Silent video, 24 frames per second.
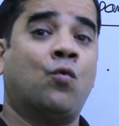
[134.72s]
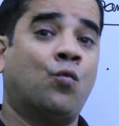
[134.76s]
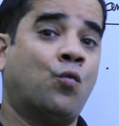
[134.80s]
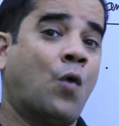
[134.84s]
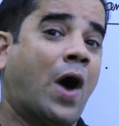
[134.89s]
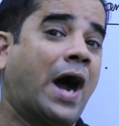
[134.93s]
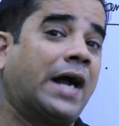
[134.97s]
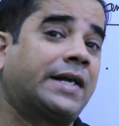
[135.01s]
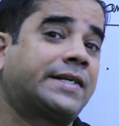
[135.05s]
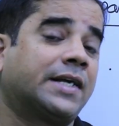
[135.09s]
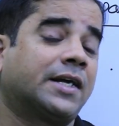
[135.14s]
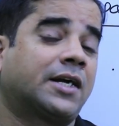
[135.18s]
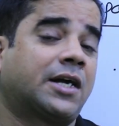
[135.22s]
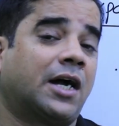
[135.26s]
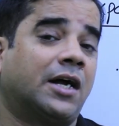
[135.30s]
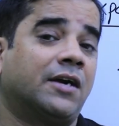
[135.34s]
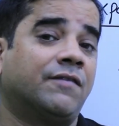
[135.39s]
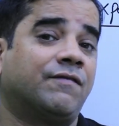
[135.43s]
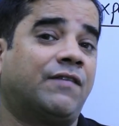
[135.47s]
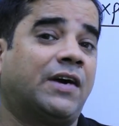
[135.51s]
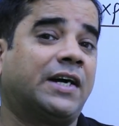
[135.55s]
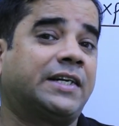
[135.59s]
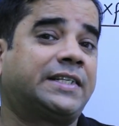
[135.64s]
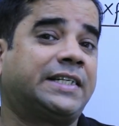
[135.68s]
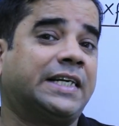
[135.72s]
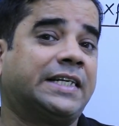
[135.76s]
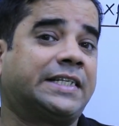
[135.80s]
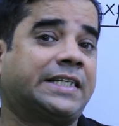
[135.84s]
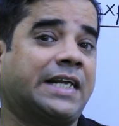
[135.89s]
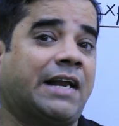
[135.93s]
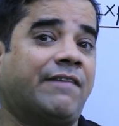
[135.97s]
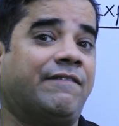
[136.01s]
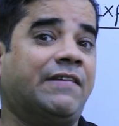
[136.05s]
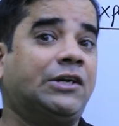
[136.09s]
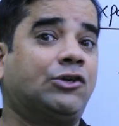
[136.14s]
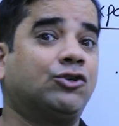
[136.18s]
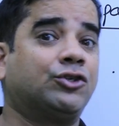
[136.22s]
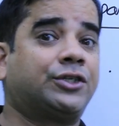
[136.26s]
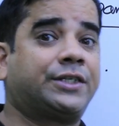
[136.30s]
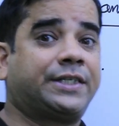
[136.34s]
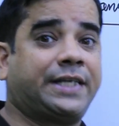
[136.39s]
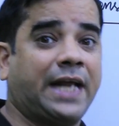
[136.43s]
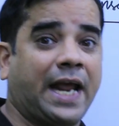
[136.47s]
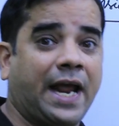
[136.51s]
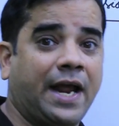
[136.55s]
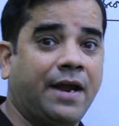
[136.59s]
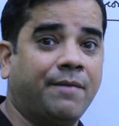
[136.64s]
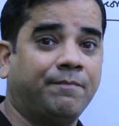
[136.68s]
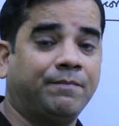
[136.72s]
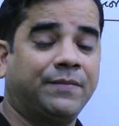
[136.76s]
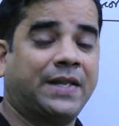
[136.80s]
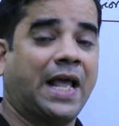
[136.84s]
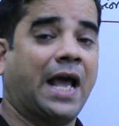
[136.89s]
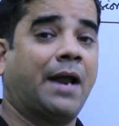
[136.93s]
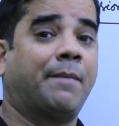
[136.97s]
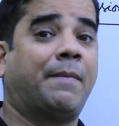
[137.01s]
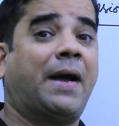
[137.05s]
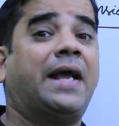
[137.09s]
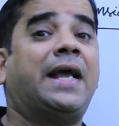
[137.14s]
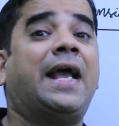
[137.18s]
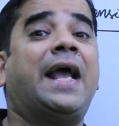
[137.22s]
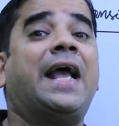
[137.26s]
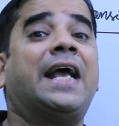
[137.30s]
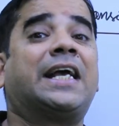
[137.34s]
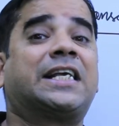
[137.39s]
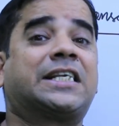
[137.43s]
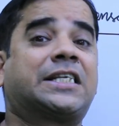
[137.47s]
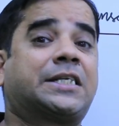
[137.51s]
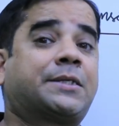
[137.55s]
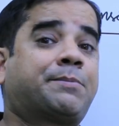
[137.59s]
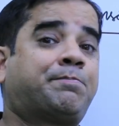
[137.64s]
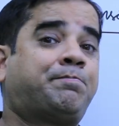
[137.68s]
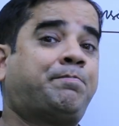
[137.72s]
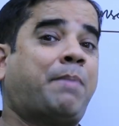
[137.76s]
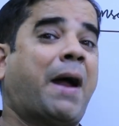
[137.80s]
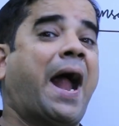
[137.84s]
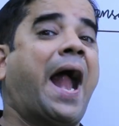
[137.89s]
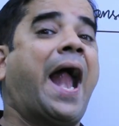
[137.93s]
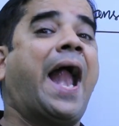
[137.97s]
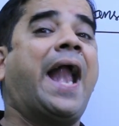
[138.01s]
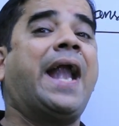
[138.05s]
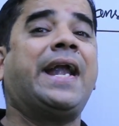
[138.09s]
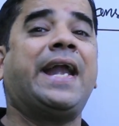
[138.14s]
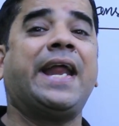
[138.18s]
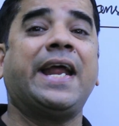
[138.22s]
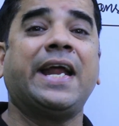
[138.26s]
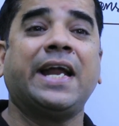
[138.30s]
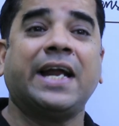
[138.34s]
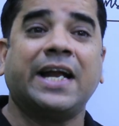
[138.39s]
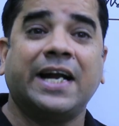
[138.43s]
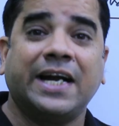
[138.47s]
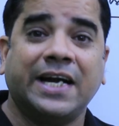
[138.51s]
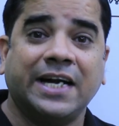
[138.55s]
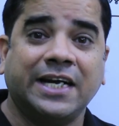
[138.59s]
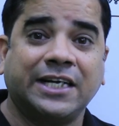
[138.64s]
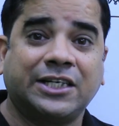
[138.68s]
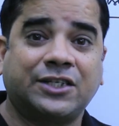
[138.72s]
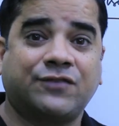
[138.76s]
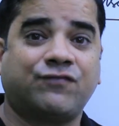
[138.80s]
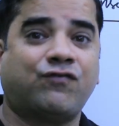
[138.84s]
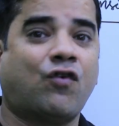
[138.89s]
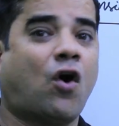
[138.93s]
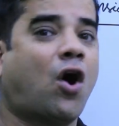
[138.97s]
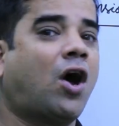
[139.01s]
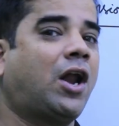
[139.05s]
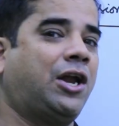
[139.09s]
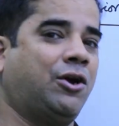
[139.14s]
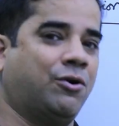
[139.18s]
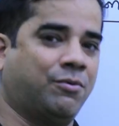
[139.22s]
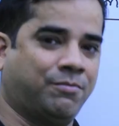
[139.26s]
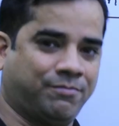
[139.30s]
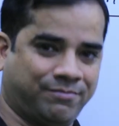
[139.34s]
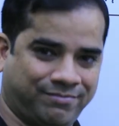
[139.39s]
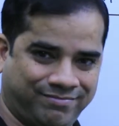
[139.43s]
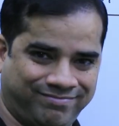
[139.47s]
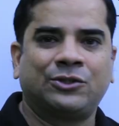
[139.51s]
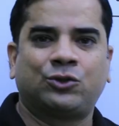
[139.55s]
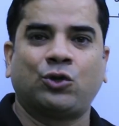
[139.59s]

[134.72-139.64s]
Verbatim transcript: water converts itself into steam thereby expanding its volume.